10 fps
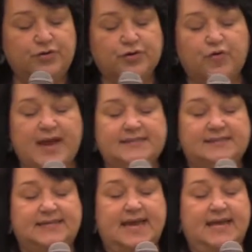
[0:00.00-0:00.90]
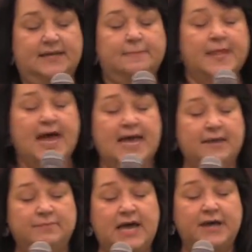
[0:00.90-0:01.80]
the Great said, I
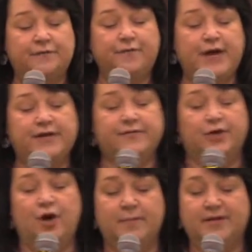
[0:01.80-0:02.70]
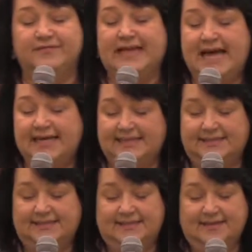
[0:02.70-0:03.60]
am not afraid of an army of
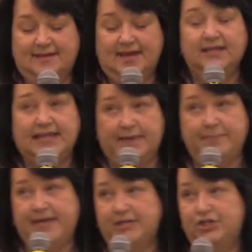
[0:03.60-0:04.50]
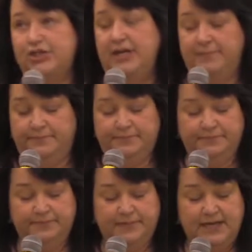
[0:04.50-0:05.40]
lions led by a sheep.
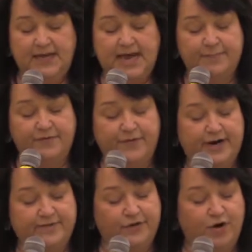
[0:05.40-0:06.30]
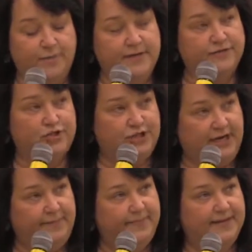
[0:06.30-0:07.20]
I'm afraid of an army of
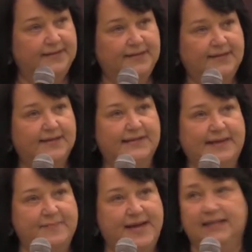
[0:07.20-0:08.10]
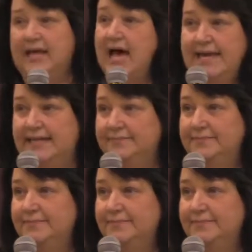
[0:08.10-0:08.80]
sheep led by a lion.